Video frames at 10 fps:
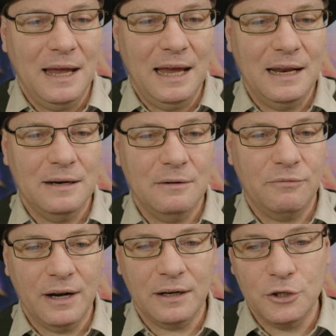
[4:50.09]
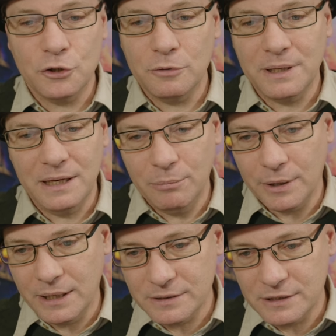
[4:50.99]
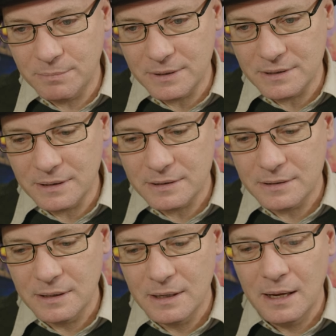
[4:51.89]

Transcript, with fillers: and frankly shouldn't be anybody else's business.